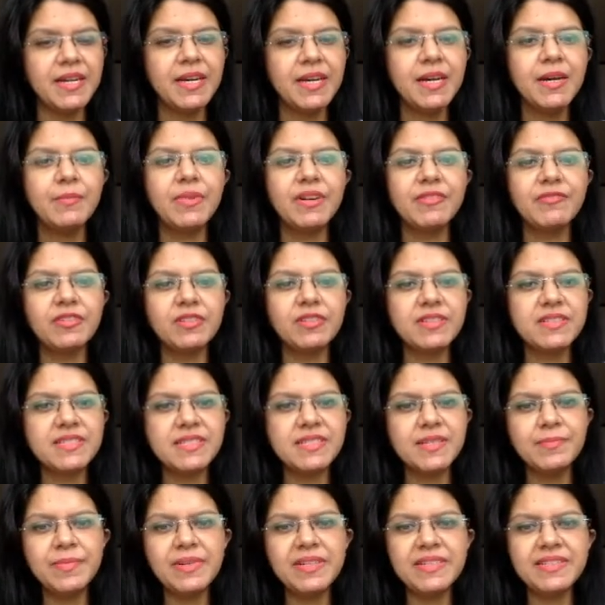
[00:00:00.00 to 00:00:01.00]
But for the
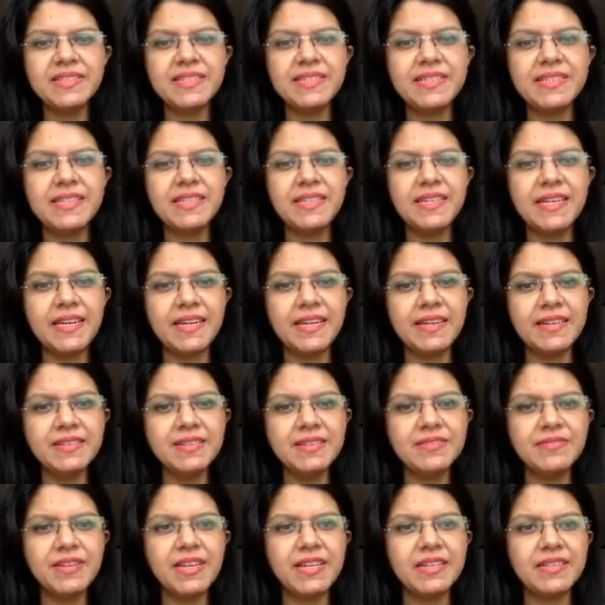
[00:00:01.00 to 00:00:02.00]
simplicity
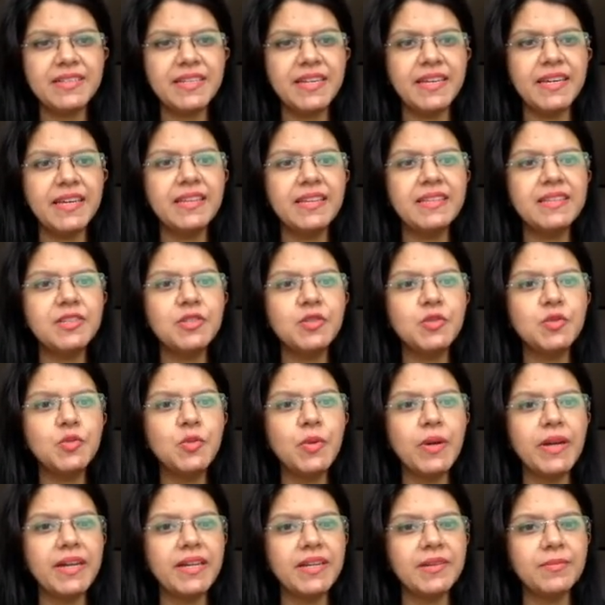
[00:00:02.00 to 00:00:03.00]
case, we are taking the 2
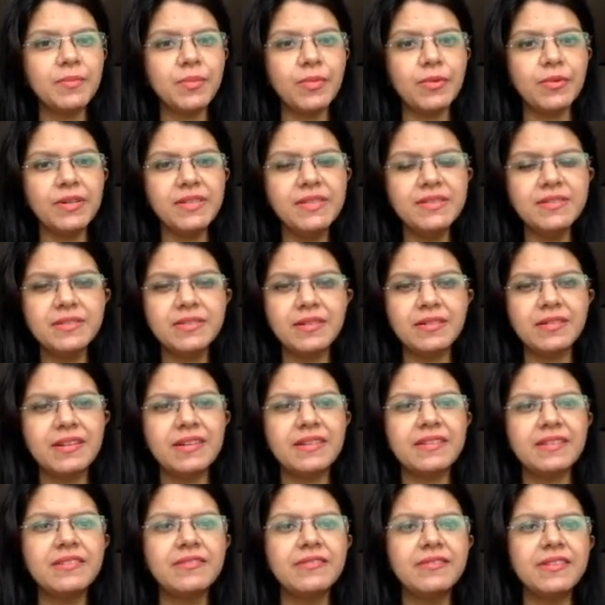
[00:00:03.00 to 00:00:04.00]
endpoints, or
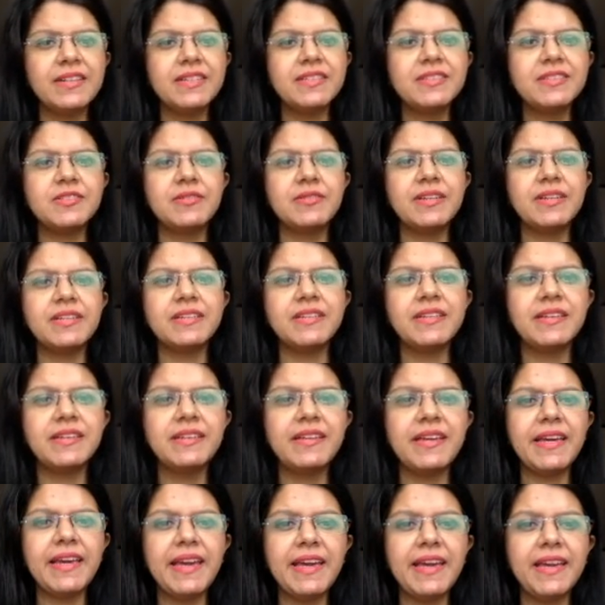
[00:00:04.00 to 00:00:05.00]
otherwise you can take
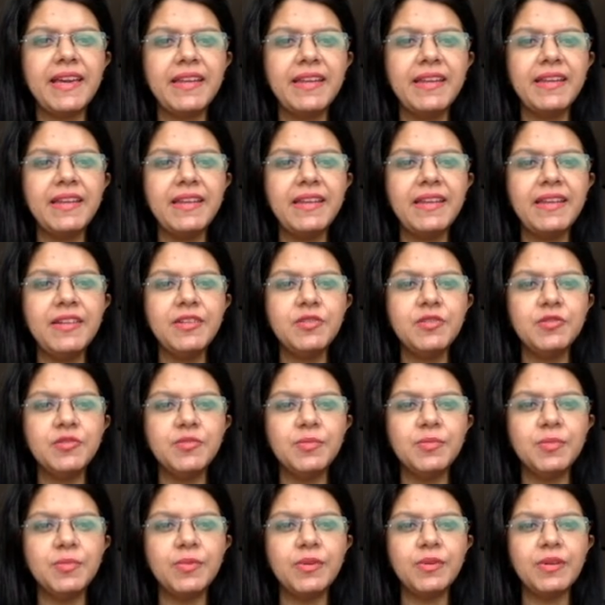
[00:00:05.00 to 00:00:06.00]
any 2
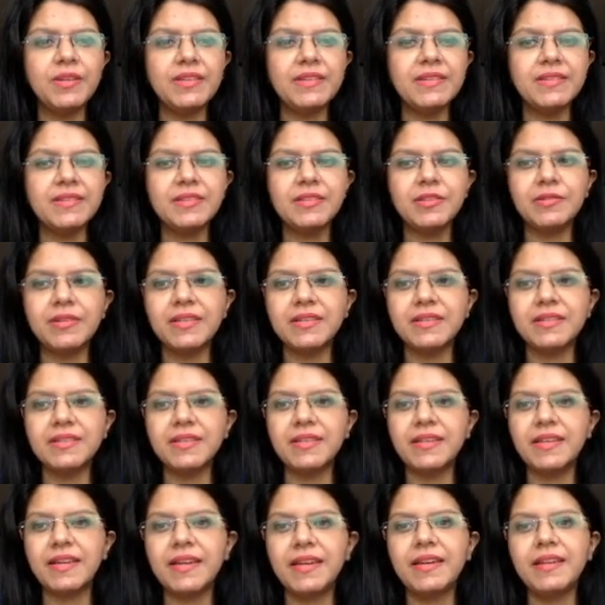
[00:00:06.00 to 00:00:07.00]
points. You can
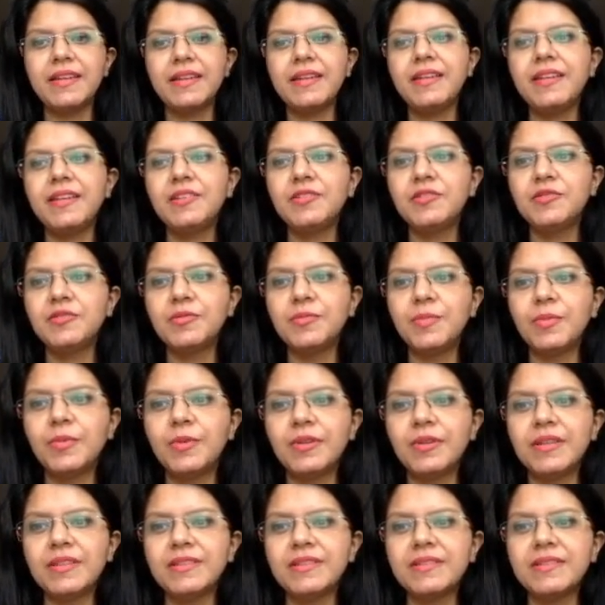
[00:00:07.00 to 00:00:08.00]
take any 2
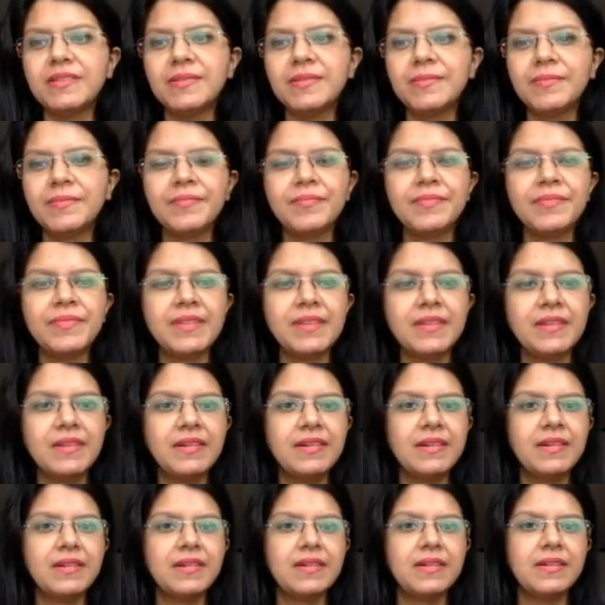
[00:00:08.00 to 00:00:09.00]
points.
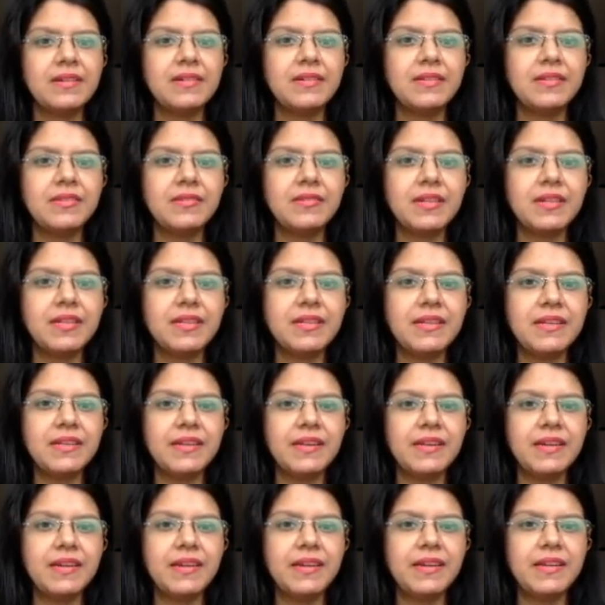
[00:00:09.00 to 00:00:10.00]
You can take
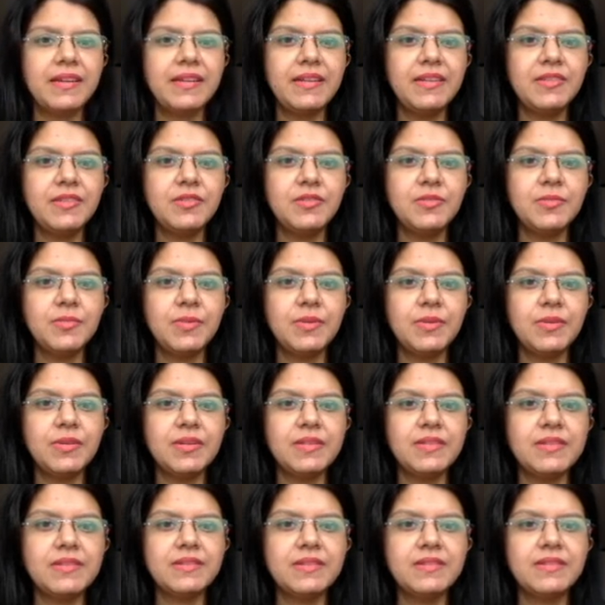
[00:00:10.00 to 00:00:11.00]
any 2
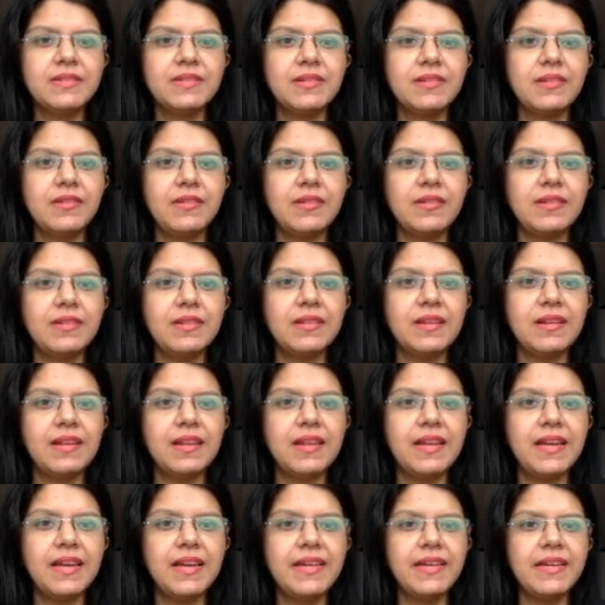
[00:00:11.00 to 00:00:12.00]
points on the
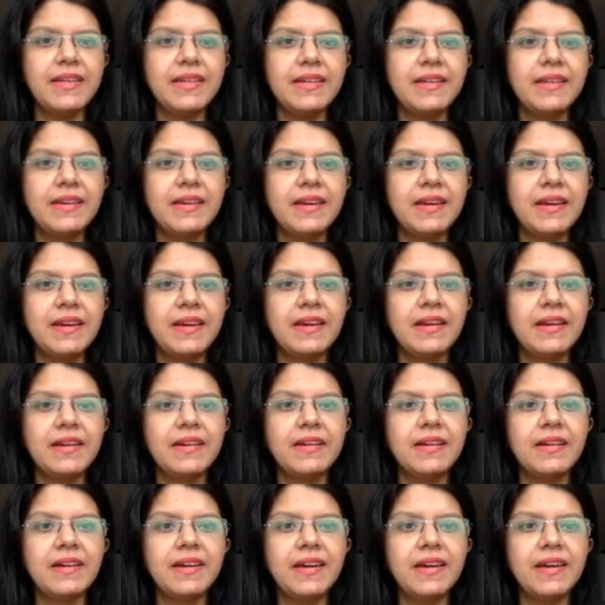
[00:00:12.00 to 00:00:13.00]
line.
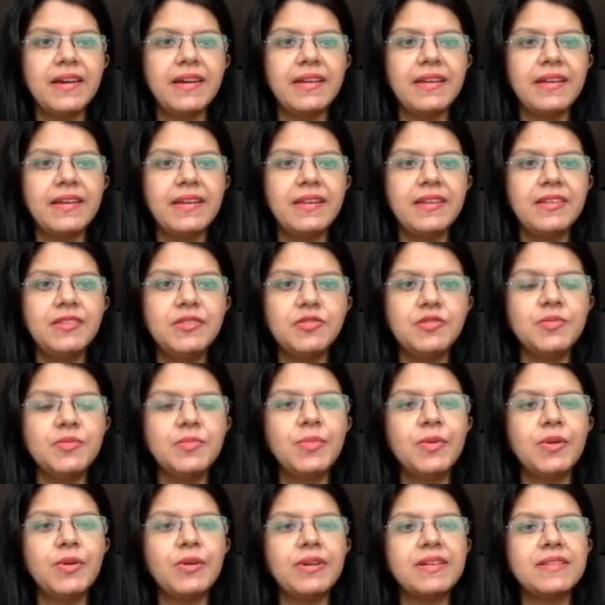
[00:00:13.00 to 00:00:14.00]
Any 2
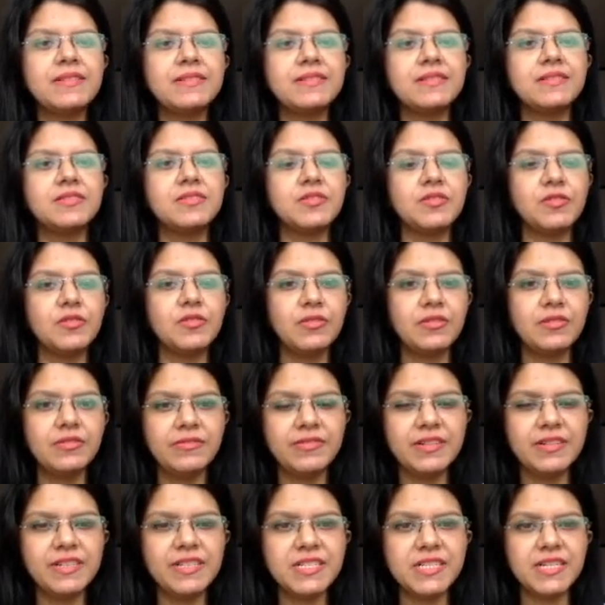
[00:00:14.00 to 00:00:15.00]
points, it's your
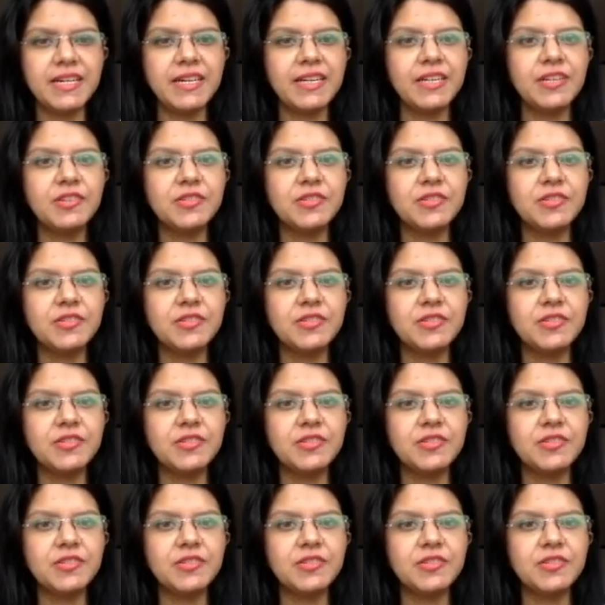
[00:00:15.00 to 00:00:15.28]
wish, and you